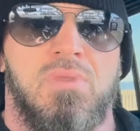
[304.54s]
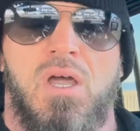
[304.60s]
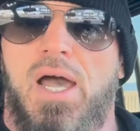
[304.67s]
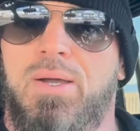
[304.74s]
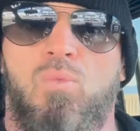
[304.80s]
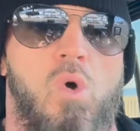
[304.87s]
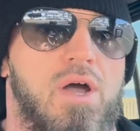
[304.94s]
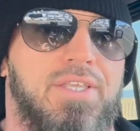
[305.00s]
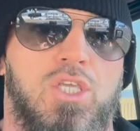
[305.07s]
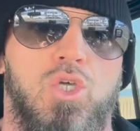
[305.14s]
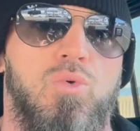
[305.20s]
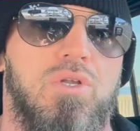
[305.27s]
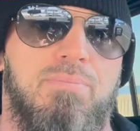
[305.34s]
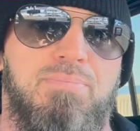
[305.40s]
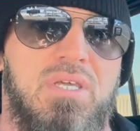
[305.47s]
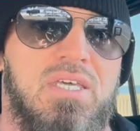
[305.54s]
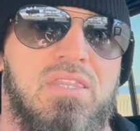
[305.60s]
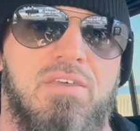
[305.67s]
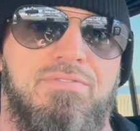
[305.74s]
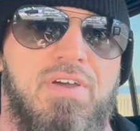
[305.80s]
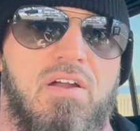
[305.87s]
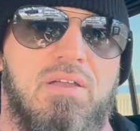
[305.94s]
I want you to be in
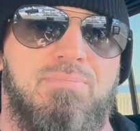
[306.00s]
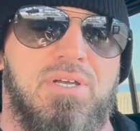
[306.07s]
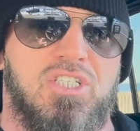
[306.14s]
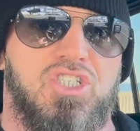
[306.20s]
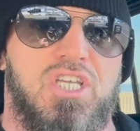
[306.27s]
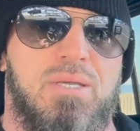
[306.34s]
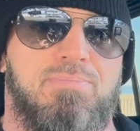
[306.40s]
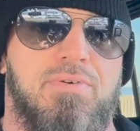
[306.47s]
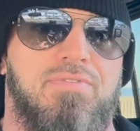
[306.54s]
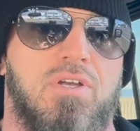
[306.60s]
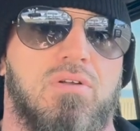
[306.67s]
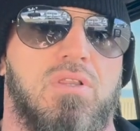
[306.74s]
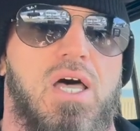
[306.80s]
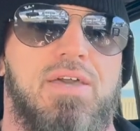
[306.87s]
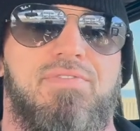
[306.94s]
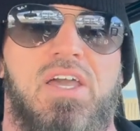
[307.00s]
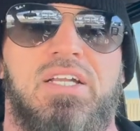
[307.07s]
the very best shape of your life.